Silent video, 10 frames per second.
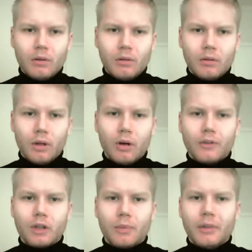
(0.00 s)
blow
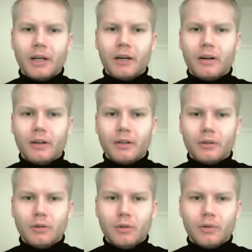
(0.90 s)
off top here to